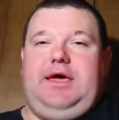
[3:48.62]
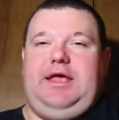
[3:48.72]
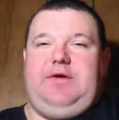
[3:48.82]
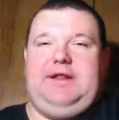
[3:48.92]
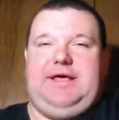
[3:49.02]

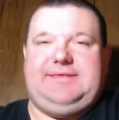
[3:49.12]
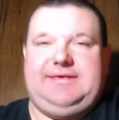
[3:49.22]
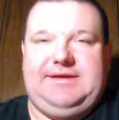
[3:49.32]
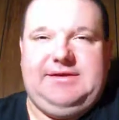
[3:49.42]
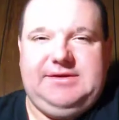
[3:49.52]
Anyway, that's
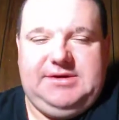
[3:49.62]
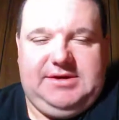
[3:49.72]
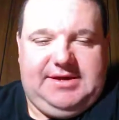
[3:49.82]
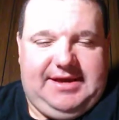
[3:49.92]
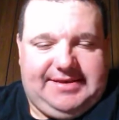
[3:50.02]
it.
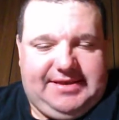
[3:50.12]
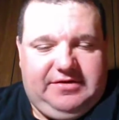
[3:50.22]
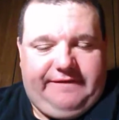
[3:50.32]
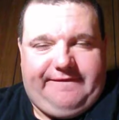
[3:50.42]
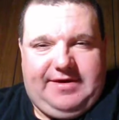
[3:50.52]
Yes, I
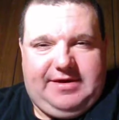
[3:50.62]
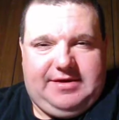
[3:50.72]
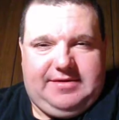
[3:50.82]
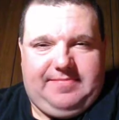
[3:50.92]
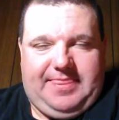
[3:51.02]
do
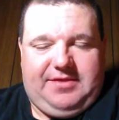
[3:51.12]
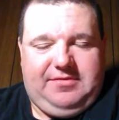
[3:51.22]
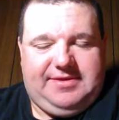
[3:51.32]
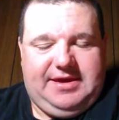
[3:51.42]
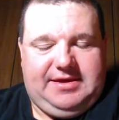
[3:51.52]
think
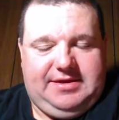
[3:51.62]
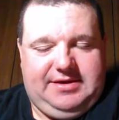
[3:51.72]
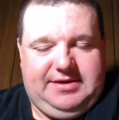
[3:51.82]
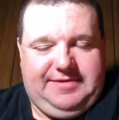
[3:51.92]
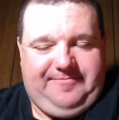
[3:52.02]

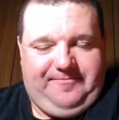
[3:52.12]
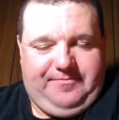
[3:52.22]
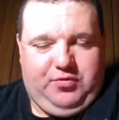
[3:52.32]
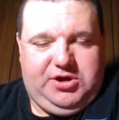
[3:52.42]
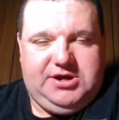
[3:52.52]

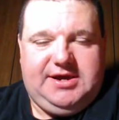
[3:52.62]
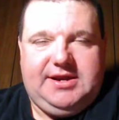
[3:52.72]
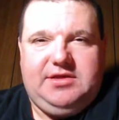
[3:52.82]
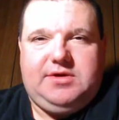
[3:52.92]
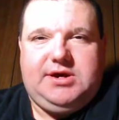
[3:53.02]
we should get
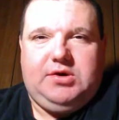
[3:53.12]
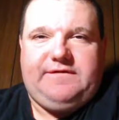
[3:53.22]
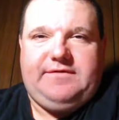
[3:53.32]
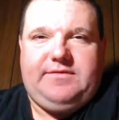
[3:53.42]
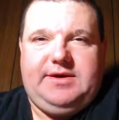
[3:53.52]
a new
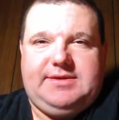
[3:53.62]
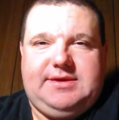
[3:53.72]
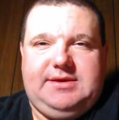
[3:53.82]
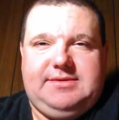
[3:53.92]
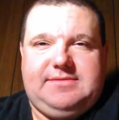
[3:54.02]
coach for the
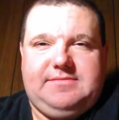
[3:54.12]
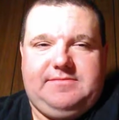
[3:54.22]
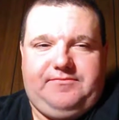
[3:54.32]
Redskins.